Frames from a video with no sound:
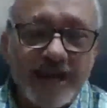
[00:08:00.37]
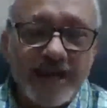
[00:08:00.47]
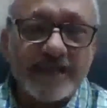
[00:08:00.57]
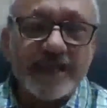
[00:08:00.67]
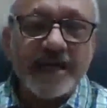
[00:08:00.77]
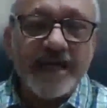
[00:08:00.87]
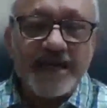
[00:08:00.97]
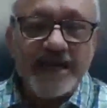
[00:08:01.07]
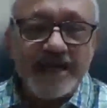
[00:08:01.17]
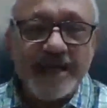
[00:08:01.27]
learning
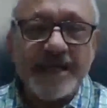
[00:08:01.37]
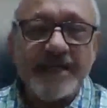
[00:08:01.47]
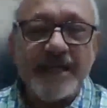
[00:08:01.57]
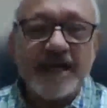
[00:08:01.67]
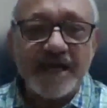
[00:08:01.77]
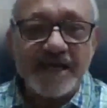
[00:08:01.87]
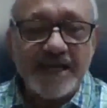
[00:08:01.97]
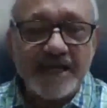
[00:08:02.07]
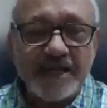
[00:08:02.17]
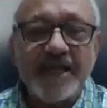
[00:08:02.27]
again and again,
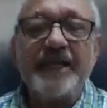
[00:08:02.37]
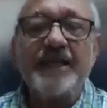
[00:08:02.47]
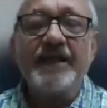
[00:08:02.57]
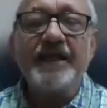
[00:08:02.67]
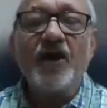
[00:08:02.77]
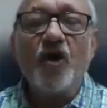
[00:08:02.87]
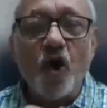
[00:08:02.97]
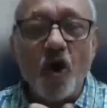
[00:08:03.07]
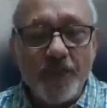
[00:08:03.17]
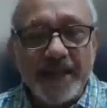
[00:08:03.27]
again and again,
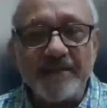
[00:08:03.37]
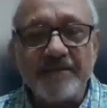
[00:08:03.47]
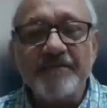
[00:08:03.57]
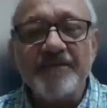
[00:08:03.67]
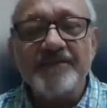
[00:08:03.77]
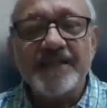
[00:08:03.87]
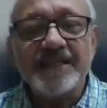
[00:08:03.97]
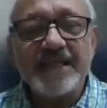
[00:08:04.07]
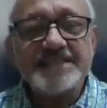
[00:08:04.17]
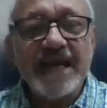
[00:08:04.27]
hoping
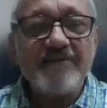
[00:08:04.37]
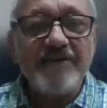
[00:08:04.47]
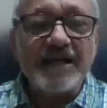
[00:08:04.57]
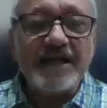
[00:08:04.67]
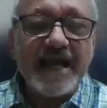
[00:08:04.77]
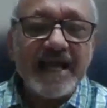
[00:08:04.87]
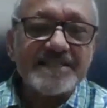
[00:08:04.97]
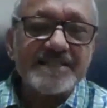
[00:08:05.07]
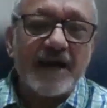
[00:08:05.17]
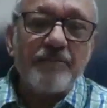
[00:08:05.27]
that the child will
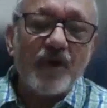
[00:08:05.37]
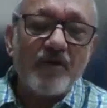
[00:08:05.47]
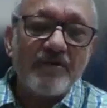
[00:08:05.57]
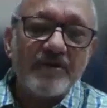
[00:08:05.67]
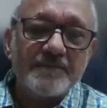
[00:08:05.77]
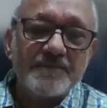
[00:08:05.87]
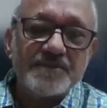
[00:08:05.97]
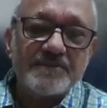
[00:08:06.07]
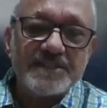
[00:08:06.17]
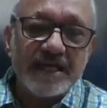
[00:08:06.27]
crack some
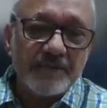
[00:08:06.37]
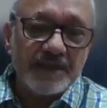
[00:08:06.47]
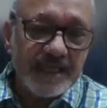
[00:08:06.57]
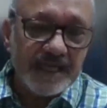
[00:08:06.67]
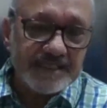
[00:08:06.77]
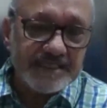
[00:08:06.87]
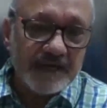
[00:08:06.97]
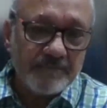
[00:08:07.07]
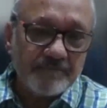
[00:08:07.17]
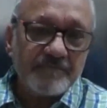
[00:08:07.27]
problems which come in the
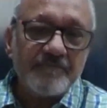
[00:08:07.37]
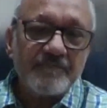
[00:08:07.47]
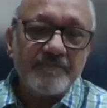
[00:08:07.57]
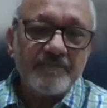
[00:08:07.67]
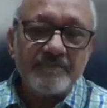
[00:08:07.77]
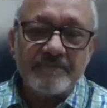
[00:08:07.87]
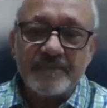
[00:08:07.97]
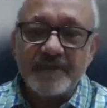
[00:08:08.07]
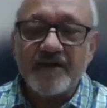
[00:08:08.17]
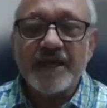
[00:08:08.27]
exam.
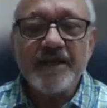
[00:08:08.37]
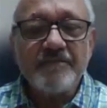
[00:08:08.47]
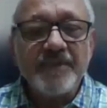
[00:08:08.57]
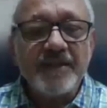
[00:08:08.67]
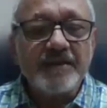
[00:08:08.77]
Okay.